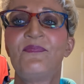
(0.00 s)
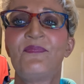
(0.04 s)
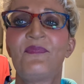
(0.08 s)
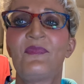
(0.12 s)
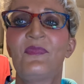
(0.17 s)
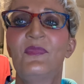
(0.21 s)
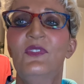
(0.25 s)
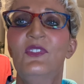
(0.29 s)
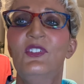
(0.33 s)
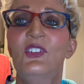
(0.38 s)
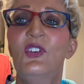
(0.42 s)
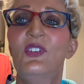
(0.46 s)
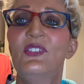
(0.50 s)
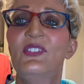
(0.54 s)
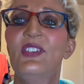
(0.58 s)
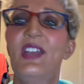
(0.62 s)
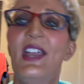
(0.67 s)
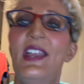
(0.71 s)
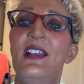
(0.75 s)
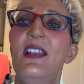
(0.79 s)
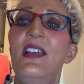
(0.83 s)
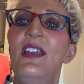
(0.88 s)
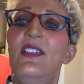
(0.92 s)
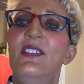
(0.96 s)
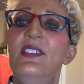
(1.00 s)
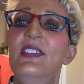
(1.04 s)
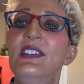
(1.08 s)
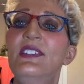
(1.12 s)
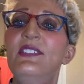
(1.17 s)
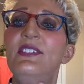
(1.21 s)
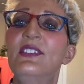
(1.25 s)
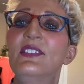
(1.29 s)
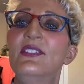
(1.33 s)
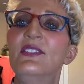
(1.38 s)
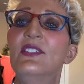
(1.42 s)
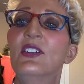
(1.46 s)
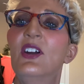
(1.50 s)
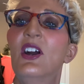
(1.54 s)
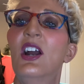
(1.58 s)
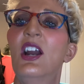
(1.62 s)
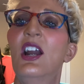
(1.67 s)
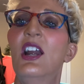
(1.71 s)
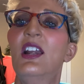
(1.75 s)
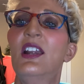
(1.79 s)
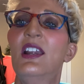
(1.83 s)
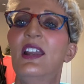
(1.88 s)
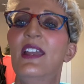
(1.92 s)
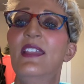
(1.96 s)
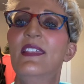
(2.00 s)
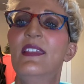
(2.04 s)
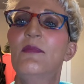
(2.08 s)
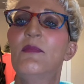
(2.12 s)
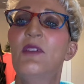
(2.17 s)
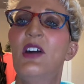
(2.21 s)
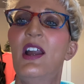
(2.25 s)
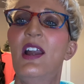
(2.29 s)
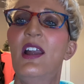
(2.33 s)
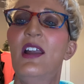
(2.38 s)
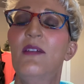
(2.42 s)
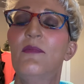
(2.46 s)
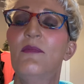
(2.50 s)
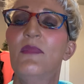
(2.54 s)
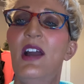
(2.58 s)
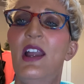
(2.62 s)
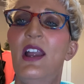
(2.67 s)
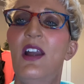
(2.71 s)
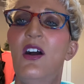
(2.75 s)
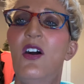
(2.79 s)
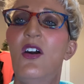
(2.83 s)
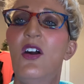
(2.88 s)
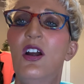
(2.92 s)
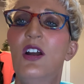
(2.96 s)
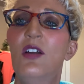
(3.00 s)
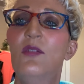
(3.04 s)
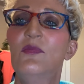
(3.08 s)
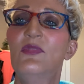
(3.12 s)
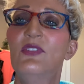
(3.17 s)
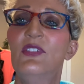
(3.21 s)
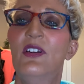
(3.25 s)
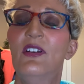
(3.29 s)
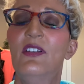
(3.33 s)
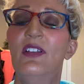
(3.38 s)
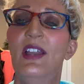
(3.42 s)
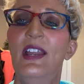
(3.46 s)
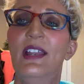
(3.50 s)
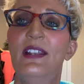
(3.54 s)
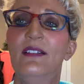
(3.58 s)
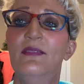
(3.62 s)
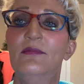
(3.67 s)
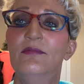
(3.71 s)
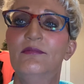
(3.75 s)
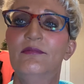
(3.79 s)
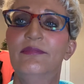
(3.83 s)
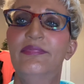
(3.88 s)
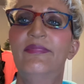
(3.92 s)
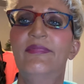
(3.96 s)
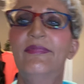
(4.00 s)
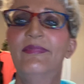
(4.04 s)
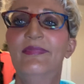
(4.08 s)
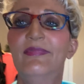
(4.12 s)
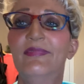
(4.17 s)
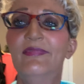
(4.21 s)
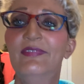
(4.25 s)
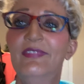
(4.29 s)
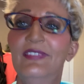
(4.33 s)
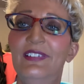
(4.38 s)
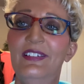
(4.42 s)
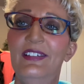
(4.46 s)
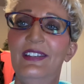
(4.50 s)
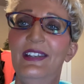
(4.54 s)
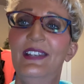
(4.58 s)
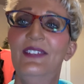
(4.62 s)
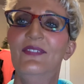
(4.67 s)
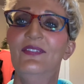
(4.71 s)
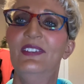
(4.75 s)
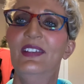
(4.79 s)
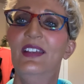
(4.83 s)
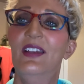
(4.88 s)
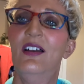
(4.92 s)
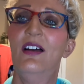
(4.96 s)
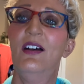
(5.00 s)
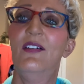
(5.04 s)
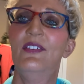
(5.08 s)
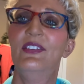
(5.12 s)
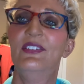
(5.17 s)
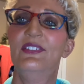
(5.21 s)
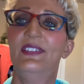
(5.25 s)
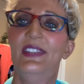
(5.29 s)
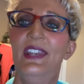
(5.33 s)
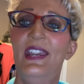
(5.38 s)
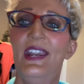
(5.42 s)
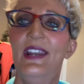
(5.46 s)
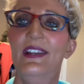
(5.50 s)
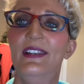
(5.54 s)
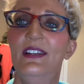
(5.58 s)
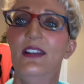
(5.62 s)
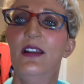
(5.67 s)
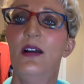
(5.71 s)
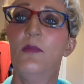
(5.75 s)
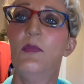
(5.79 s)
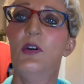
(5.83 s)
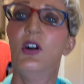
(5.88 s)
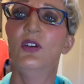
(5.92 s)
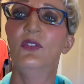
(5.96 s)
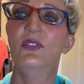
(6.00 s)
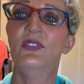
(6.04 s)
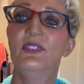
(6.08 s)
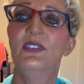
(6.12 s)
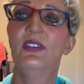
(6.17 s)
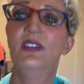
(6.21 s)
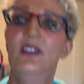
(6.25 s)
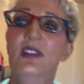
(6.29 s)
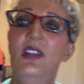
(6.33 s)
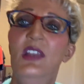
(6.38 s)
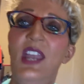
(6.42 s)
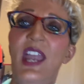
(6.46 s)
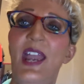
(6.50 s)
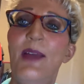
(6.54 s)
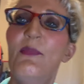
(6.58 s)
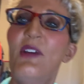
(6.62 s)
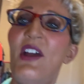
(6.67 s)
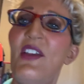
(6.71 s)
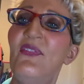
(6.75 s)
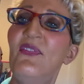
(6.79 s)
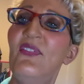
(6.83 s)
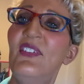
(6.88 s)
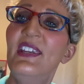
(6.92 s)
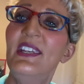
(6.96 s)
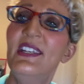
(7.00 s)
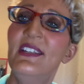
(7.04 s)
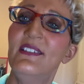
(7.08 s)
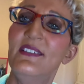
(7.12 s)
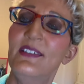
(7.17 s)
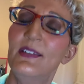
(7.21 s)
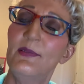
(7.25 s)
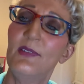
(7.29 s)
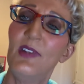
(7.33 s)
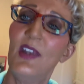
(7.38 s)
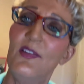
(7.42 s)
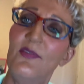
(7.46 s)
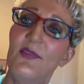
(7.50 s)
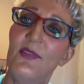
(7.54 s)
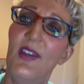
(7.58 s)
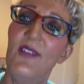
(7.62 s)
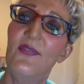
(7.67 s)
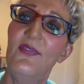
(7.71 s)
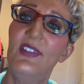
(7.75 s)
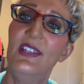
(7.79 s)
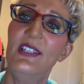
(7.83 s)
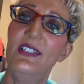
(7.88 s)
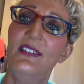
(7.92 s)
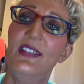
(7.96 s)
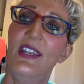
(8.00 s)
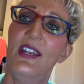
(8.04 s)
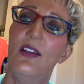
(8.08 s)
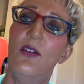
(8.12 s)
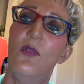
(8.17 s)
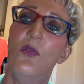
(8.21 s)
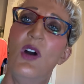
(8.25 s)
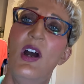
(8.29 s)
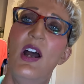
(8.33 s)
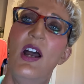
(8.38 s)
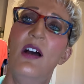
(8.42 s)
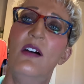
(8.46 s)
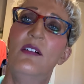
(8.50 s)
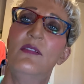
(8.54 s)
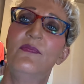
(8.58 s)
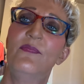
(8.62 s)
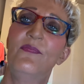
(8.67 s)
So it's like, this is dark, and then my arms are like, you can't even tell I was tanning almost. And my feet, sometimes my feet take a while.